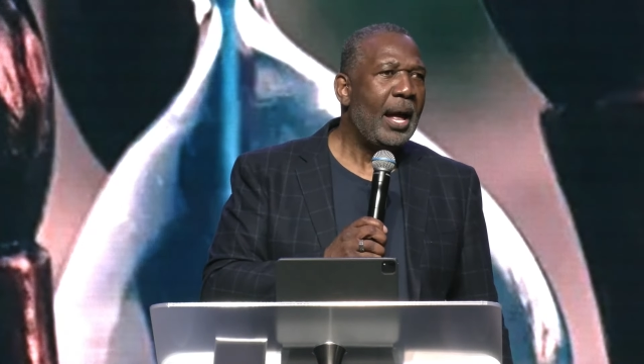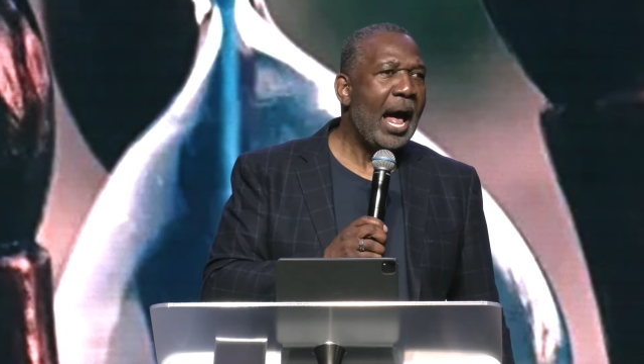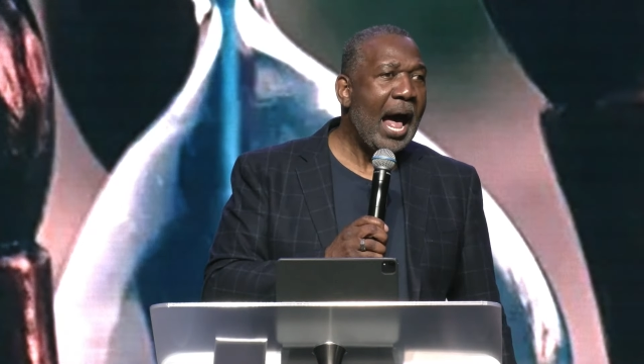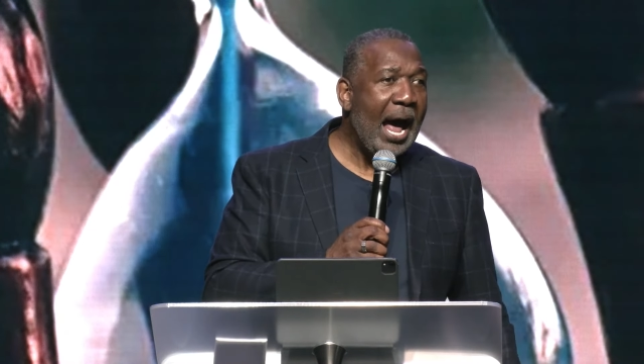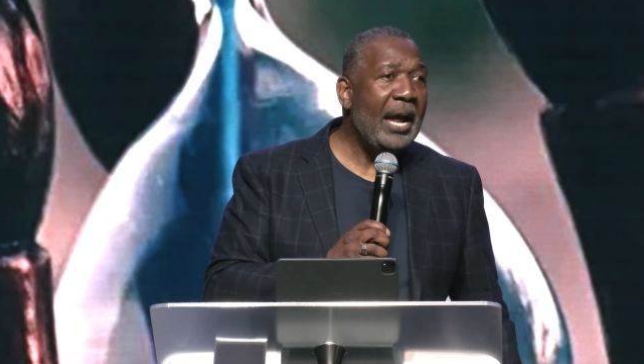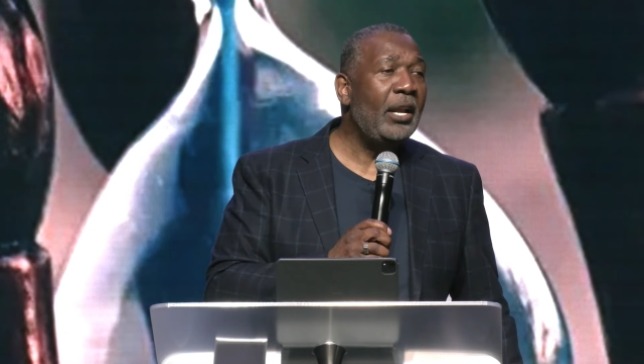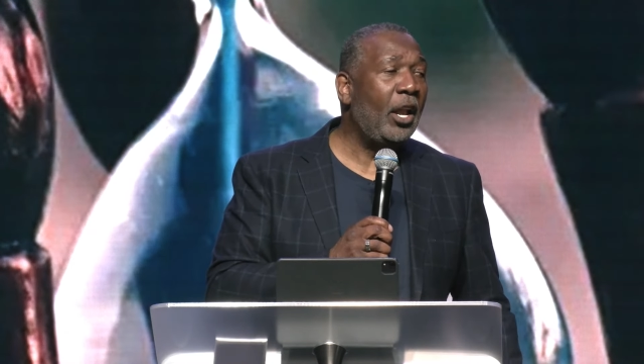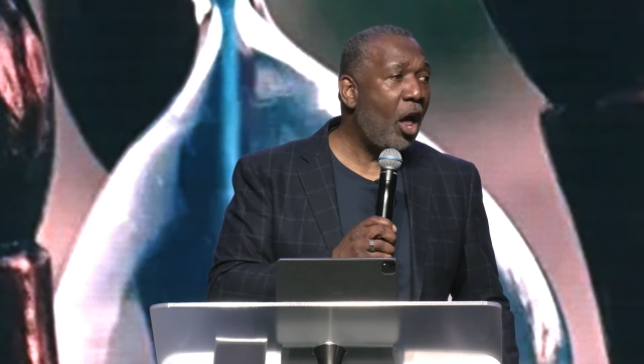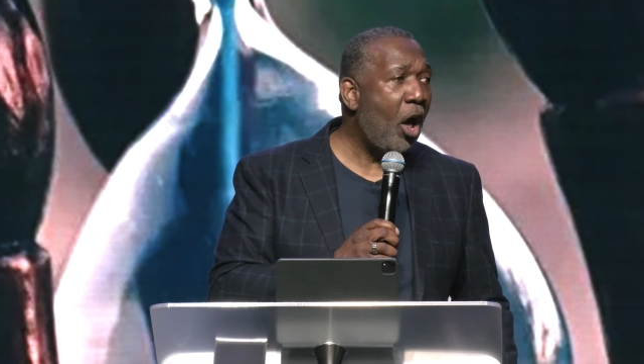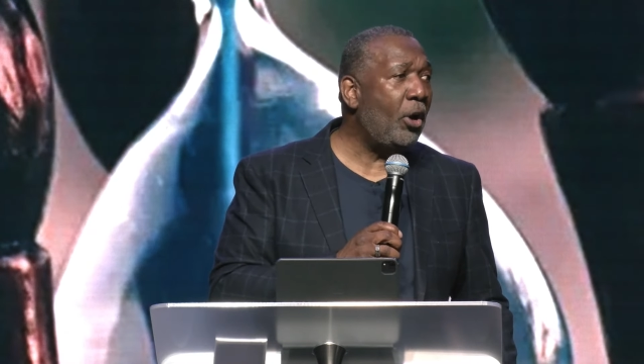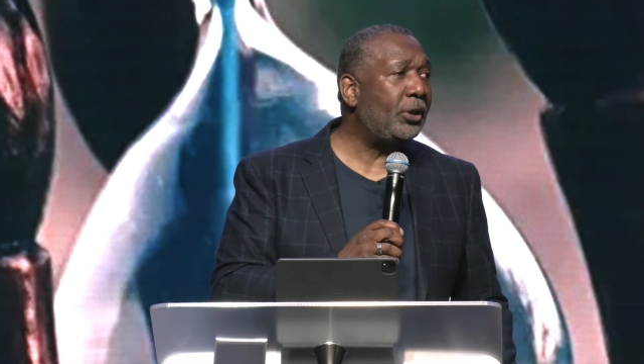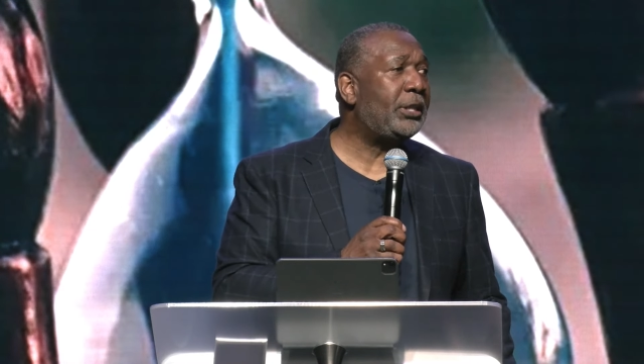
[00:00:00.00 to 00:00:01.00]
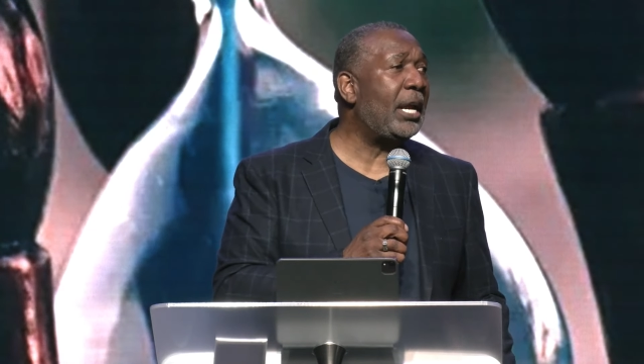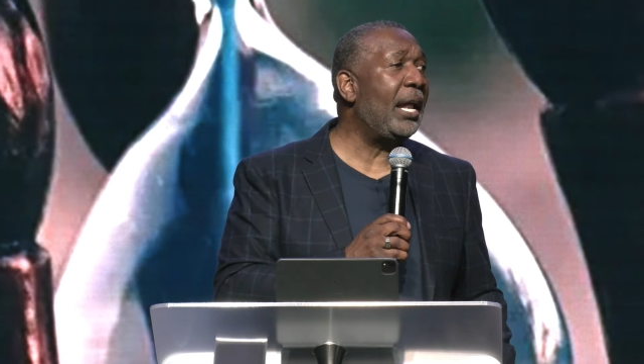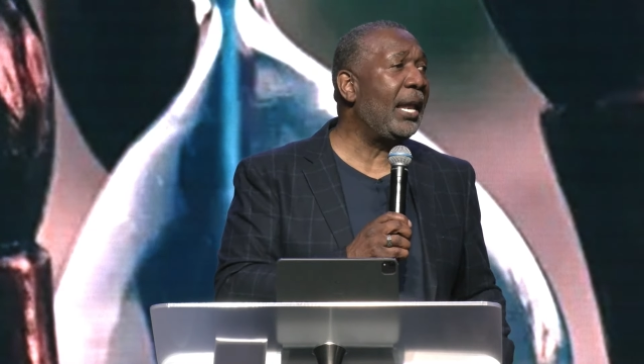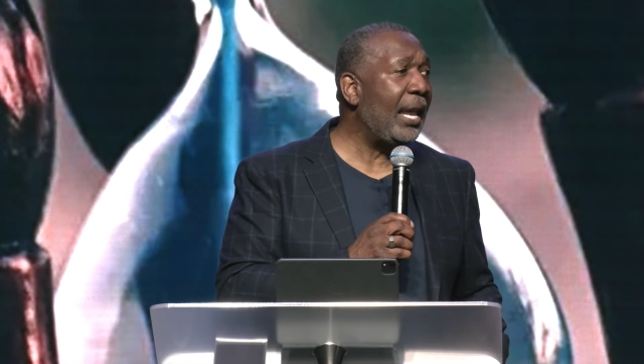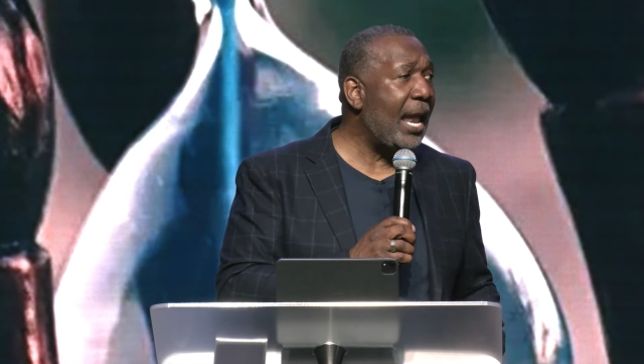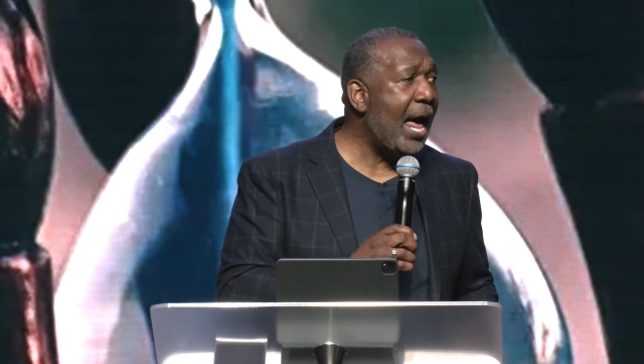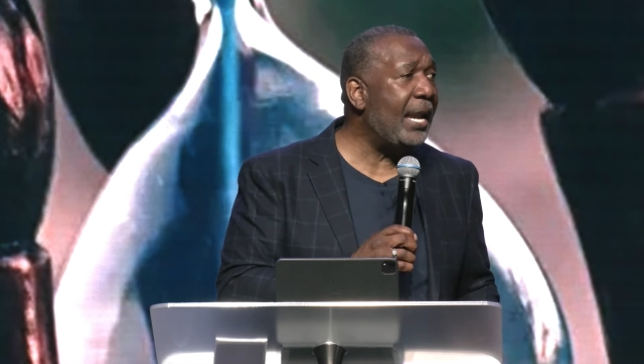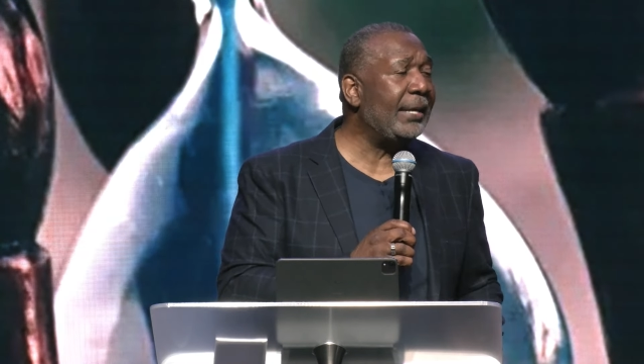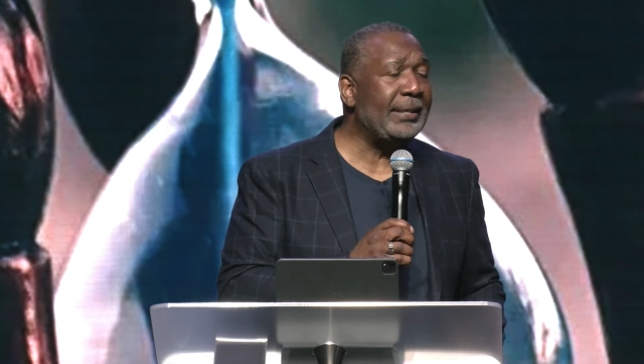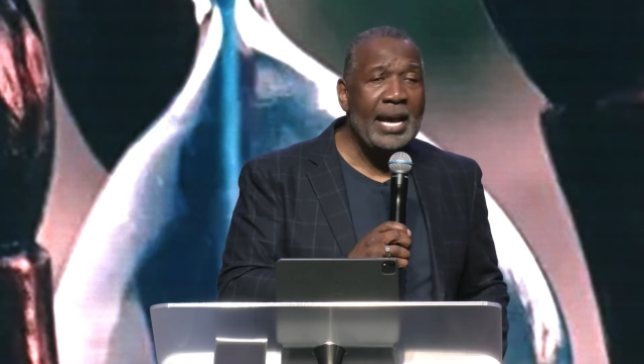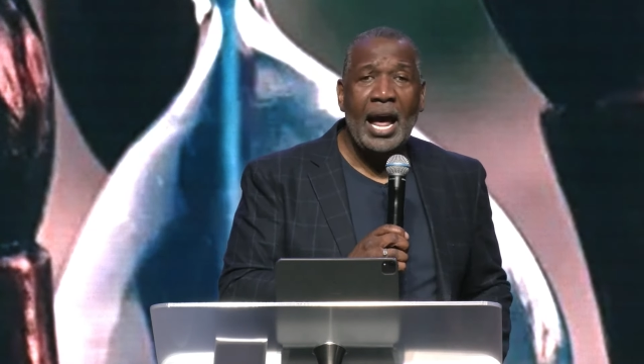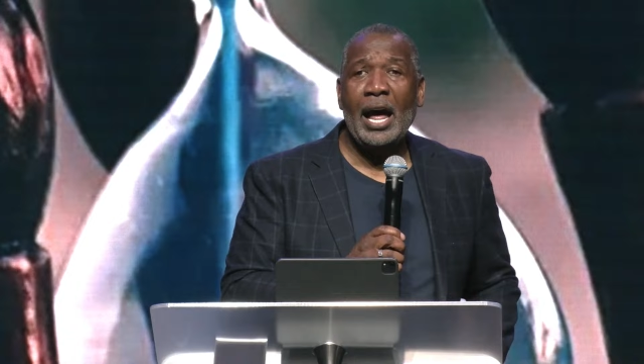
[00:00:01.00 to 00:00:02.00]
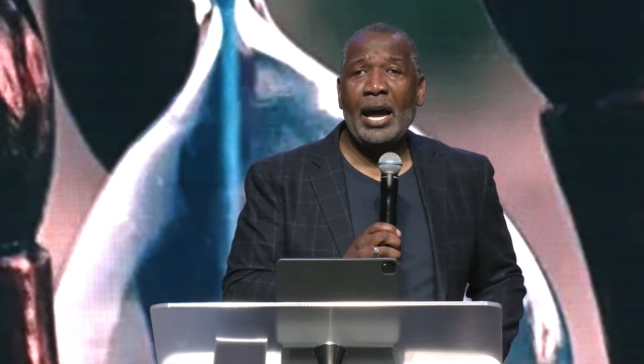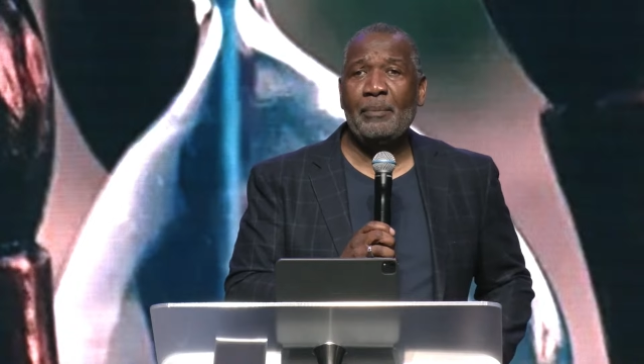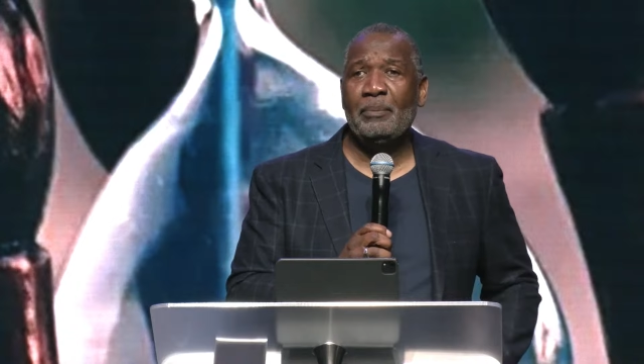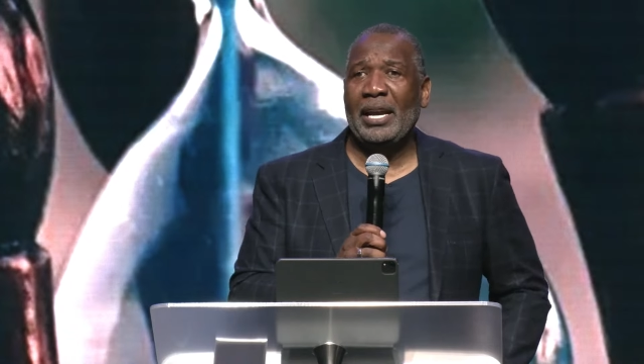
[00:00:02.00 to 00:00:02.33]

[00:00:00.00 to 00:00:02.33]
I lost a lot of time